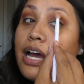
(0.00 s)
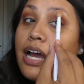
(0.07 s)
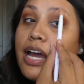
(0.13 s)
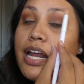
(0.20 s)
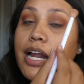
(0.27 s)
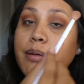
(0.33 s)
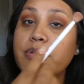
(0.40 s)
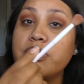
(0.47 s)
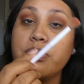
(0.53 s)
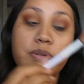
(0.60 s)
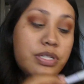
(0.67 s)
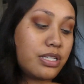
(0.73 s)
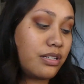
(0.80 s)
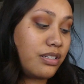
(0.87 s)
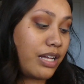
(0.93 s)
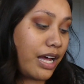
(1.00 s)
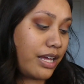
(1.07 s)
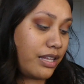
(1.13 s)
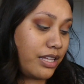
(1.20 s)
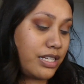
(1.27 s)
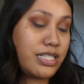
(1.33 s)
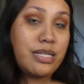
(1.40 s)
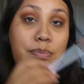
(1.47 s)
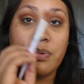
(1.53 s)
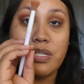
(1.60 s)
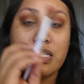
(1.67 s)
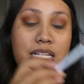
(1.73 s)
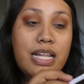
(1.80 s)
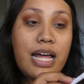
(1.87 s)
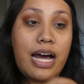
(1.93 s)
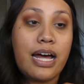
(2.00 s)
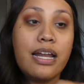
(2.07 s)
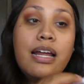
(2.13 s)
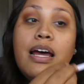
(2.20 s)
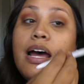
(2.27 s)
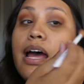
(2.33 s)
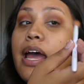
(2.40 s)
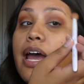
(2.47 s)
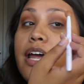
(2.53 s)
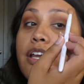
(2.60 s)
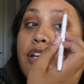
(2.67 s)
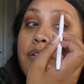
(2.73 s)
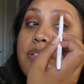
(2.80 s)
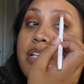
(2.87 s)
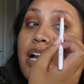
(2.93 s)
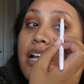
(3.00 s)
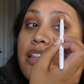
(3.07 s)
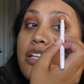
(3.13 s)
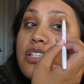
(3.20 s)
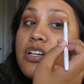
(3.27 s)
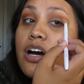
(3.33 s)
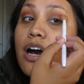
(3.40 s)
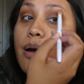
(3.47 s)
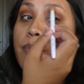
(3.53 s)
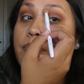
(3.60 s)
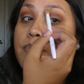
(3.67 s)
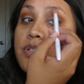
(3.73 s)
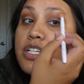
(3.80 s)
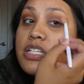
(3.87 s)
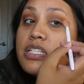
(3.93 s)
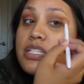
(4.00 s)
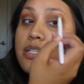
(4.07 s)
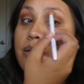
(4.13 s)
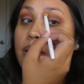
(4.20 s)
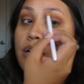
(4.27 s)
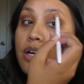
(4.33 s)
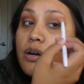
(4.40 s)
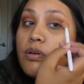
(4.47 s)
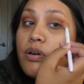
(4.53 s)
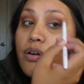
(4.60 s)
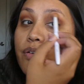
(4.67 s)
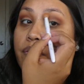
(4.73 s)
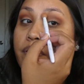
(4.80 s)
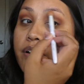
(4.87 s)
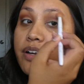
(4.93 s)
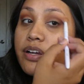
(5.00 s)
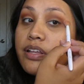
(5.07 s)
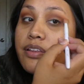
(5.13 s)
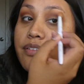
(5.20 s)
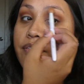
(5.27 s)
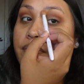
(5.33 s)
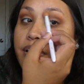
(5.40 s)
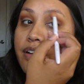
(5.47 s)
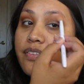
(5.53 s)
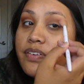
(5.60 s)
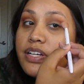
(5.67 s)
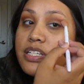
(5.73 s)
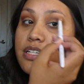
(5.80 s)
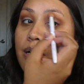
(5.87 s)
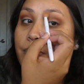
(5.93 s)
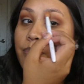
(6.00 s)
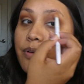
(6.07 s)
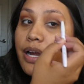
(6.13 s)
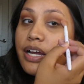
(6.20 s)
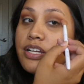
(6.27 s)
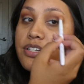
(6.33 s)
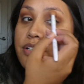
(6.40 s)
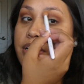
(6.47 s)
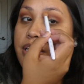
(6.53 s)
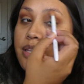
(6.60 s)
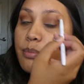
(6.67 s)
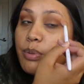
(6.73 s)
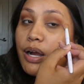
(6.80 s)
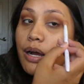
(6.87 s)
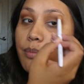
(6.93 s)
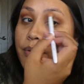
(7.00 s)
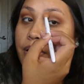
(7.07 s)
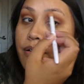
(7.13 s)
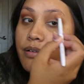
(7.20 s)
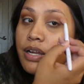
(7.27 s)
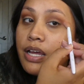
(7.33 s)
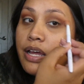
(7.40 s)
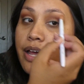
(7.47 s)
And I'm just going to lightly dip into that and use it at the top just to go over the very, very top right underneath the brow bone.